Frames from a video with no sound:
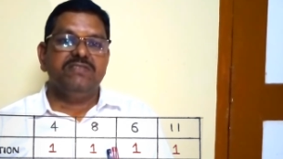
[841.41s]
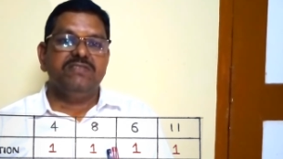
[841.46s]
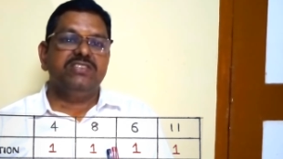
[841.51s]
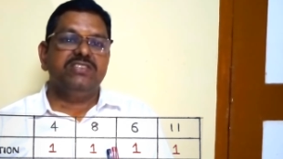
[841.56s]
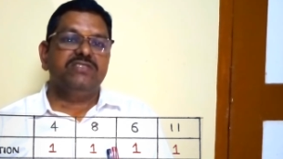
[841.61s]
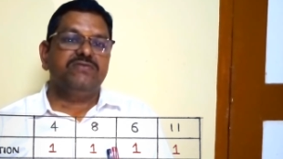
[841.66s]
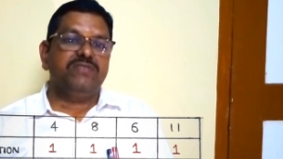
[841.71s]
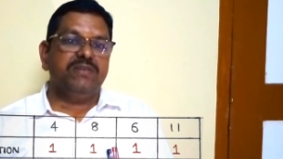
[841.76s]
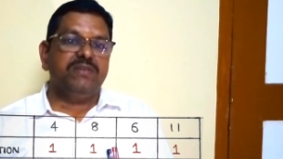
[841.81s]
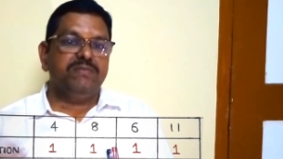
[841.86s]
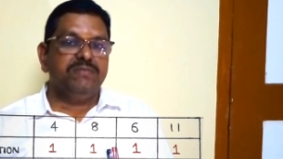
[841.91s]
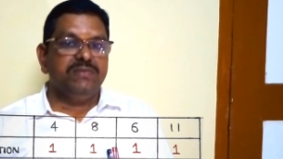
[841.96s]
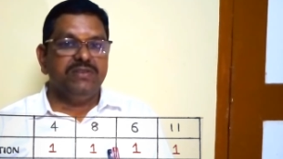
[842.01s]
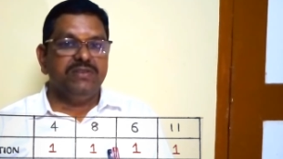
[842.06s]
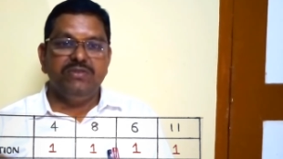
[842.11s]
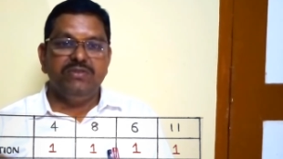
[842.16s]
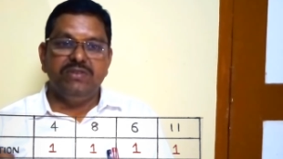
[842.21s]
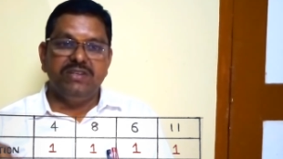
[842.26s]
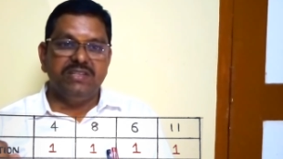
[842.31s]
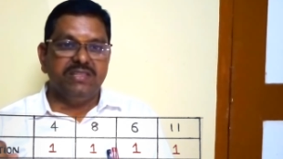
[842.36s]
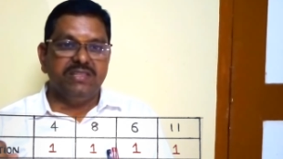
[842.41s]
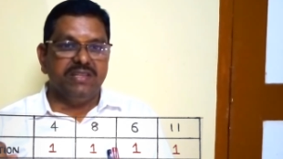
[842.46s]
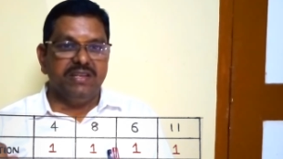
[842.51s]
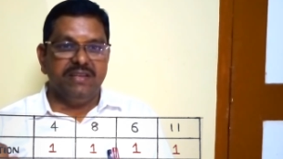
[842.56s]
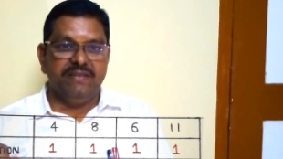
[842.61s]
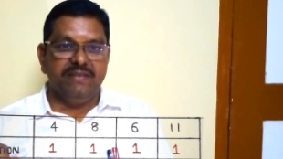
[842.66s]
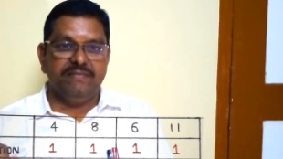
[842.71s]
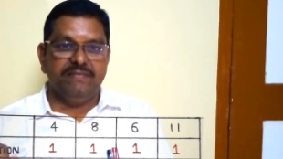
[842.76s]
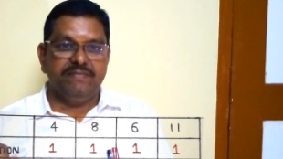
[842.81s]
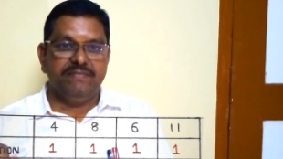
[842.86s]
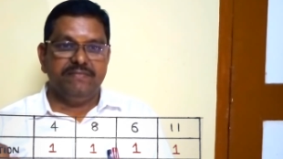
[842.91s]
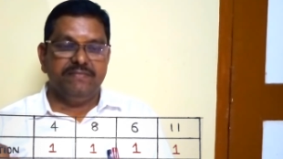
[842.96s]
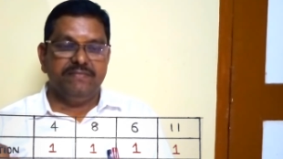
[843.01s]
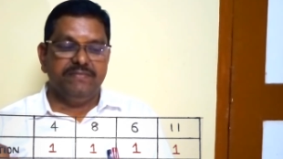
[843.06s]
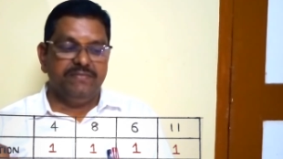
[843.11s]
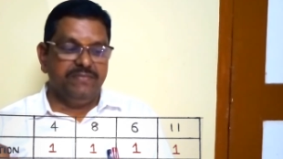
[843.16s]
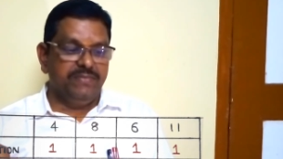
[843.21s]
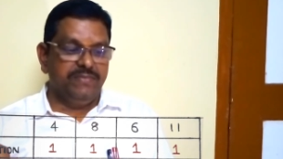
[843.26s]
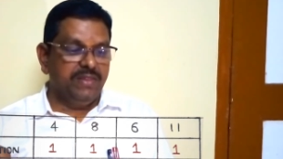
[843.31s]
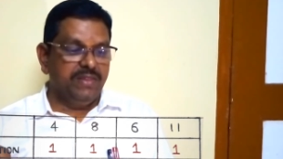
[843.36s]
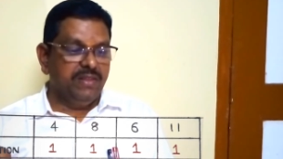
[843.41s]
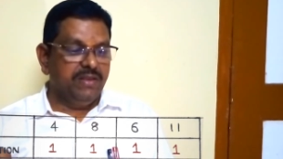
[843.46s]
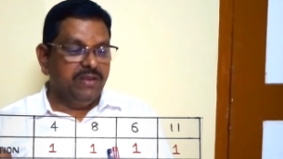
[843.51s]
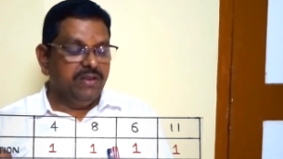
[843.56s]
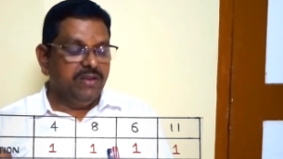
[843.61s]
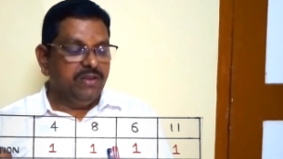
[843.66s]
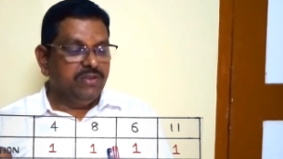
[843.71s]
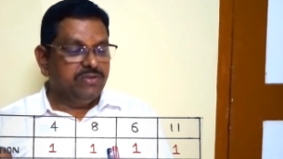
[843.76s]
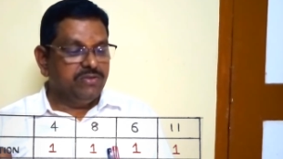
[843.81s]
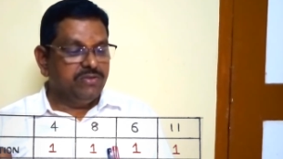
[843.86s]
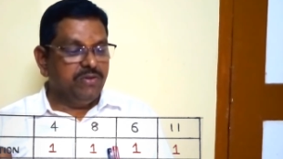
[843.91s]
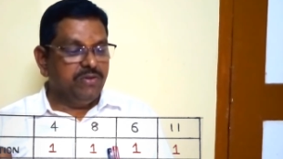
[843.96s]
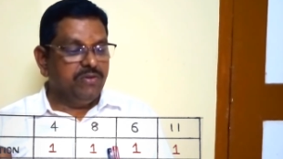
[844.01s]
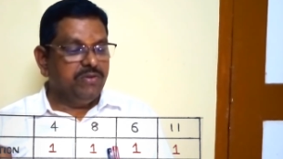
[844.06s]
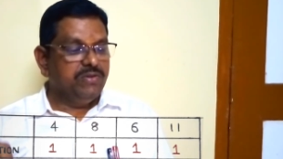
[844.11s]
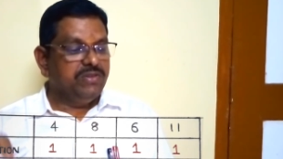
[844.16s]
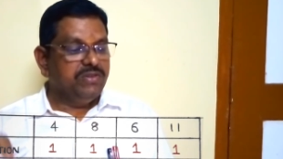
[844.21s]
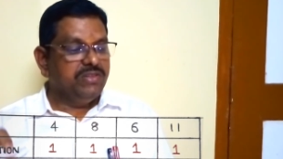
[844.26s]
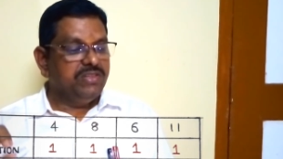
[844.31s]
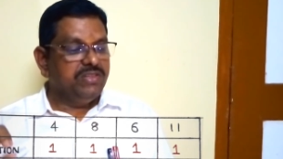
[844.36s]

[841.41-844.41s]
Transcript: which is from unit 3. So